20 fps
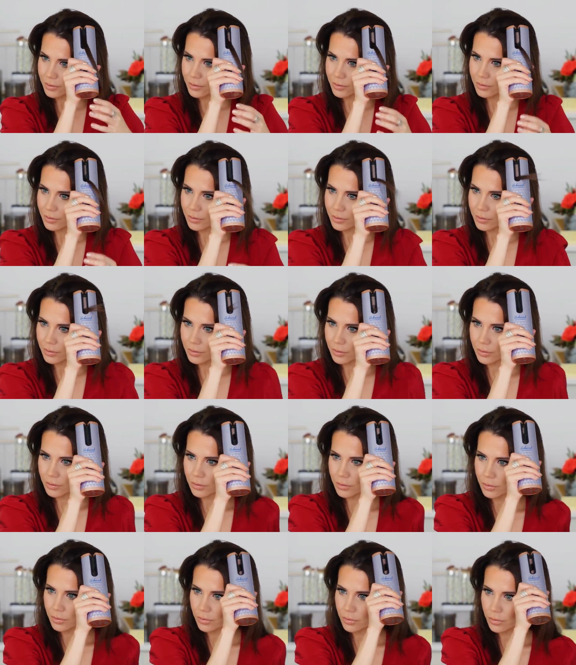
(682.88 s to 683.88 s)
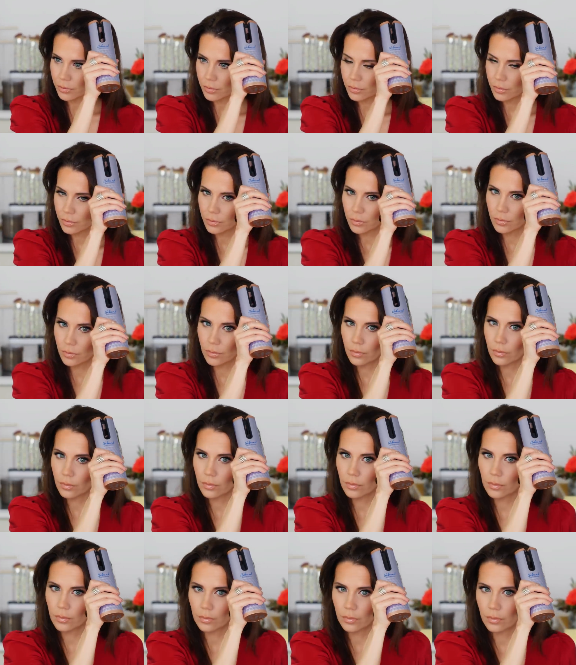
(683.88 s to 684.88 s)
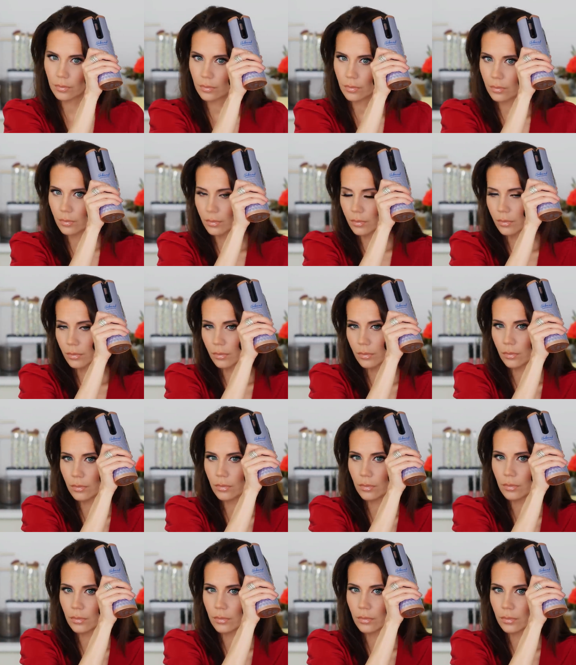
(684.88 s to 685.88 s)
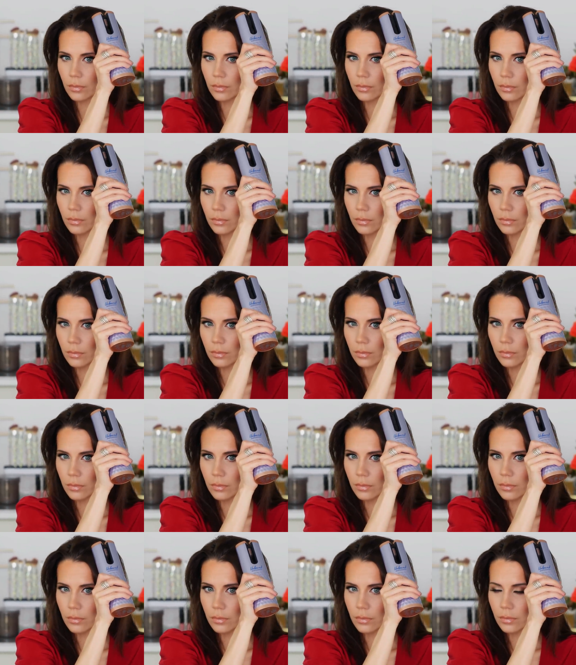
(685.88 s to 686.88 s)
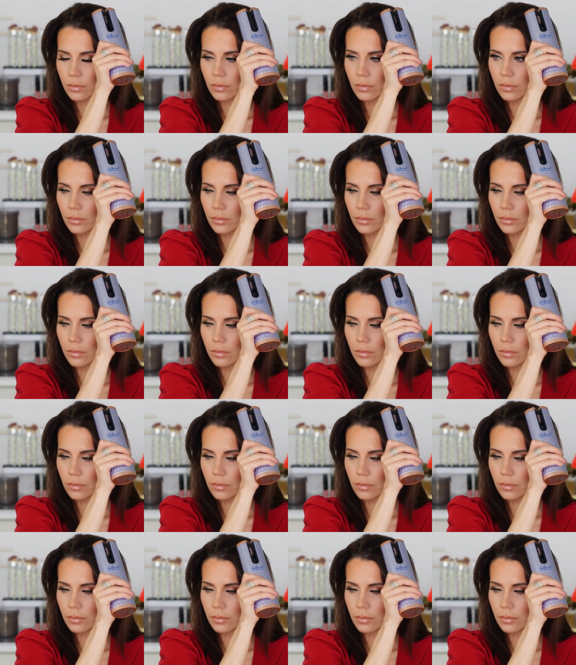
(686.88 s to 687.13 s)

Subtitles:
(no one is talking)